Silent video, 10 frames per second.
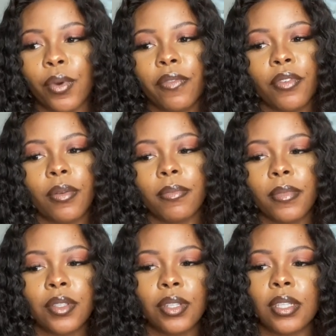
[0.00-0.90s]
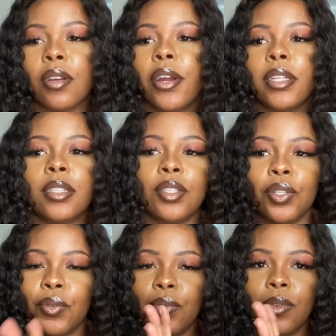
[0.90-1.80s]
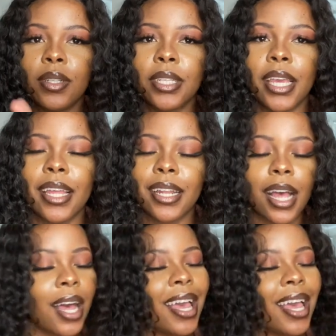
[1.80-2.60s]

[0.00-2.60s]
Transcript: went from the start to the end.